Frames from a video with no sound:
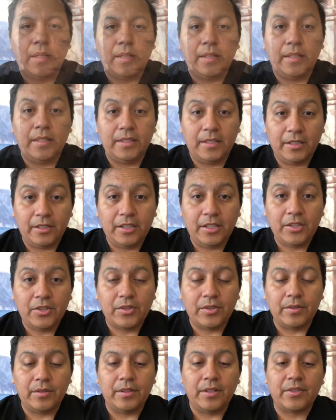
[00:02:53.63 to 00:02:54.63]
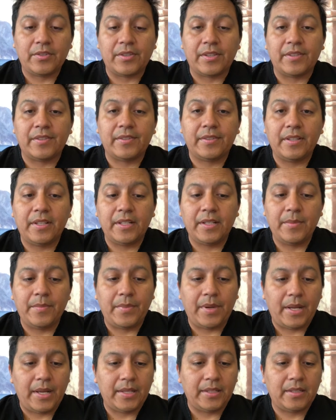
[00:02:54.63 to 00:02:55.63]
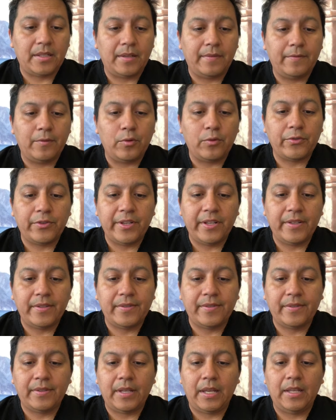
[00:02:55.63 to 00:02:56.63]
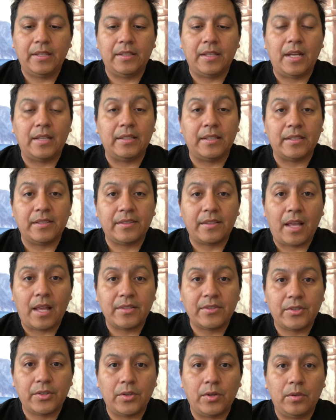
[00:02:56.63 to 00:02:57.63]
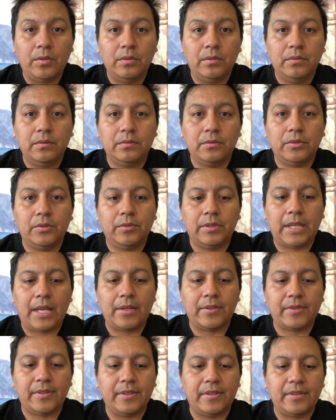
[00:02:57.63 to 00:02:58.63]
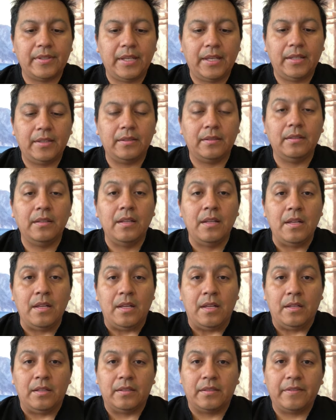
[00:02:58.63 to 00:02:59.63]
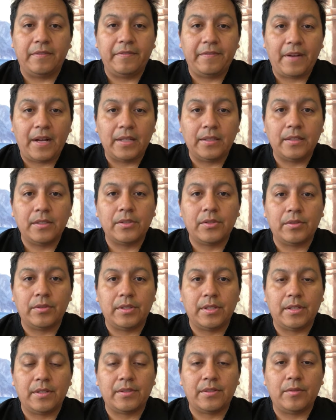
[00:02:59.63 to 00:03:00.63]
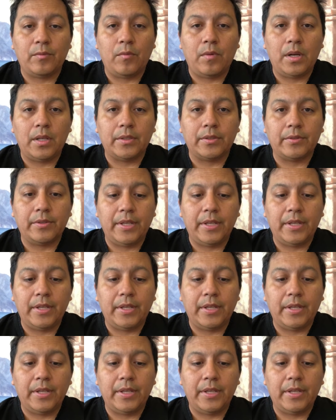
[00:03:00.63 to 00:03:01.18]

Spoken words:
In addition, there's a study by Cavorius and Anastasio, 2010. The findings suggest the water